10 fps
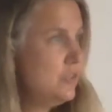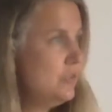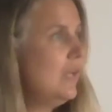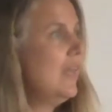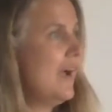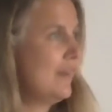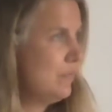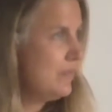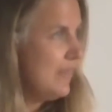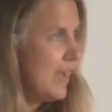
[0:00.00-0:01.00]
to
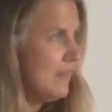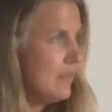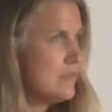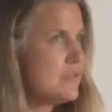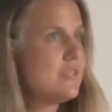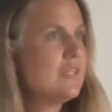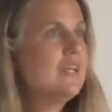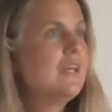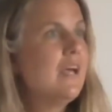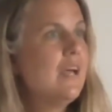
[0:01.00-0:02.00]
align with others
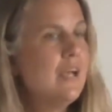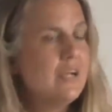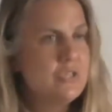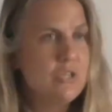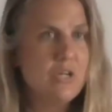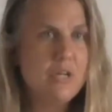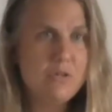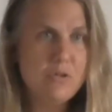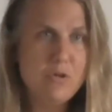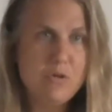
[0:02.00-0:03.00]
and
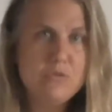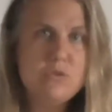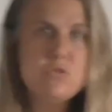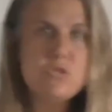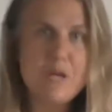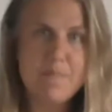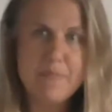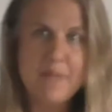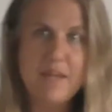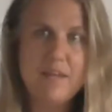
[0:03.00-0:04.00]
actually, you know, do
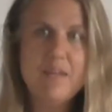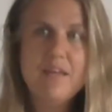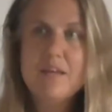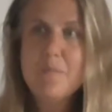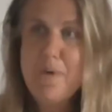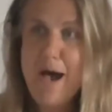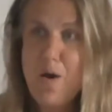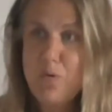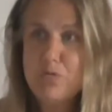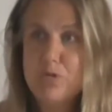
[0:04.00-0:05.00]
something
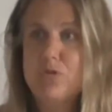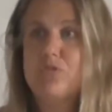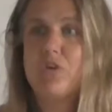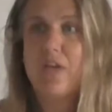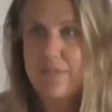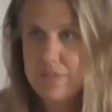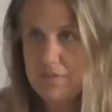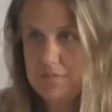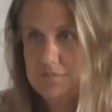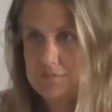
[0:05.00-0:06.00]
powerful
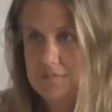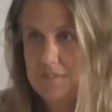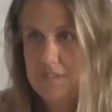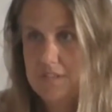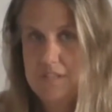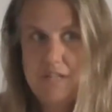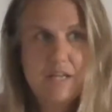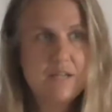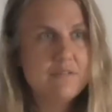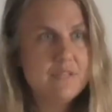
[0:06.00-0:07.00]
together.
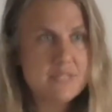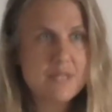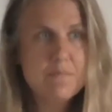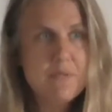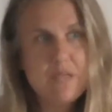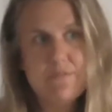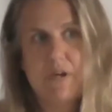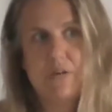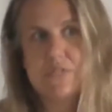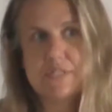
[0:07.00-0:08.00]
And this can be
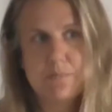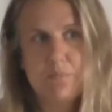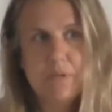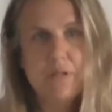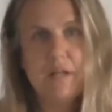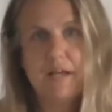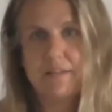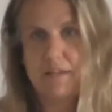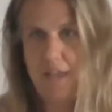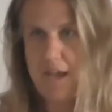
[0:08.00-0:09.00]
very simple,
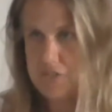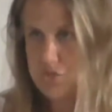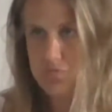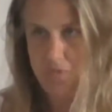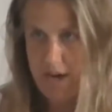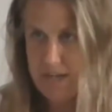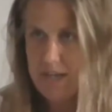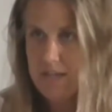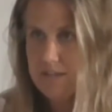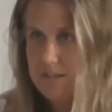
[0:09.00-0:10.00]
like the Cash
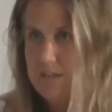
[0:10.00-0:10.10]
Friday,